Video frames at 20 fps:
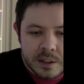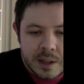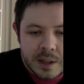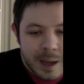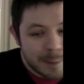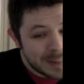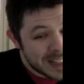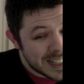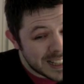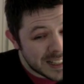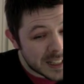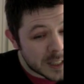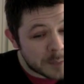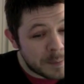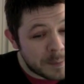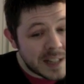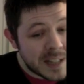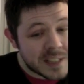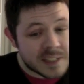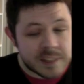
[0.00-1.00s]
I mean, that's
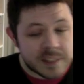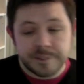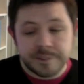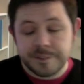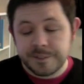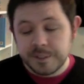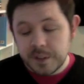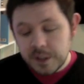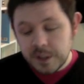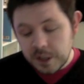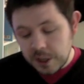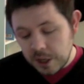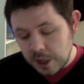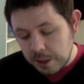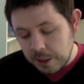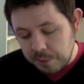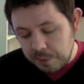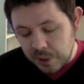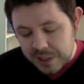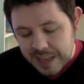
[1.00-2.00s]
expensive.
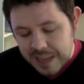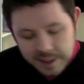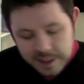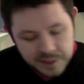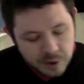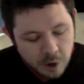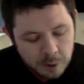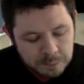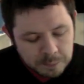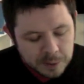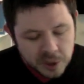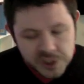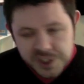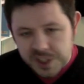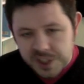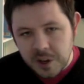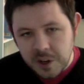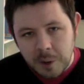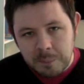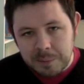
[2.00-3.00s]
But yeah, they're all boxed
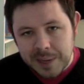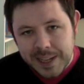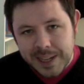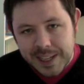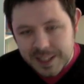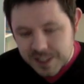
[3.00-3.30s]
and complete.